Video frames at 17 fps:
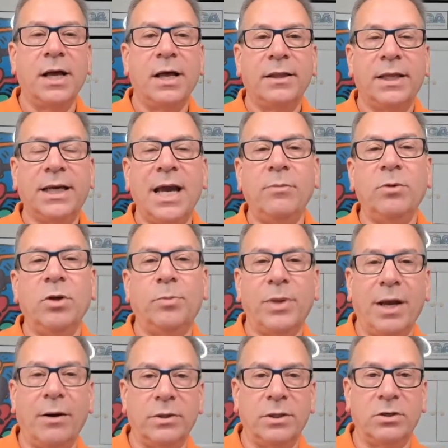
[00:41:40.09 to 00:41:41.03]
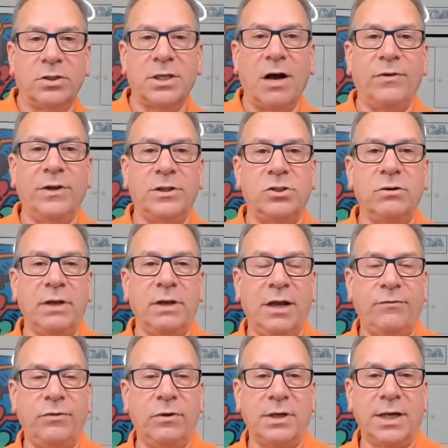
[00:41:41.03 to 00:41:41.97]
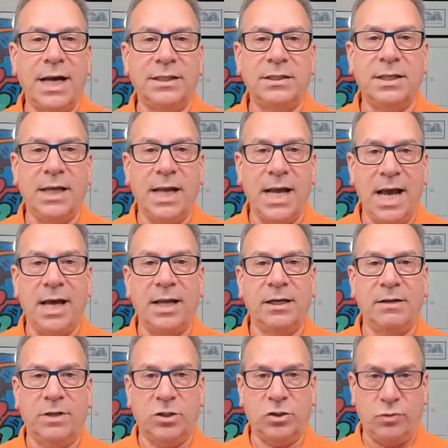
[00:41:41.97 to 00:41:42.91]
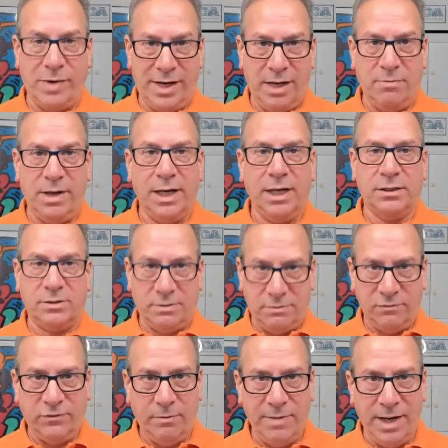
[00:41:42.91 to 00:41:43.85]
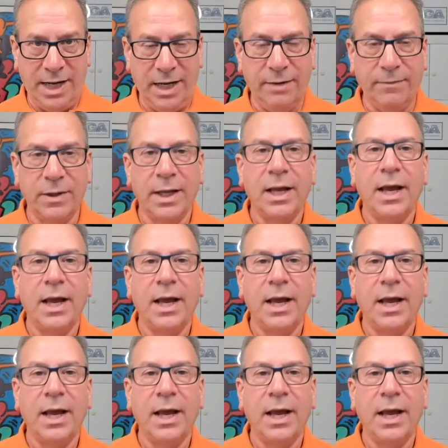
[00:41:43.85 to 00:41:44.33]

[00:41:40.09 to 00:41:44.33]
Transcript: The game you play with yourself is if you get to the end of the 20 minutes for me,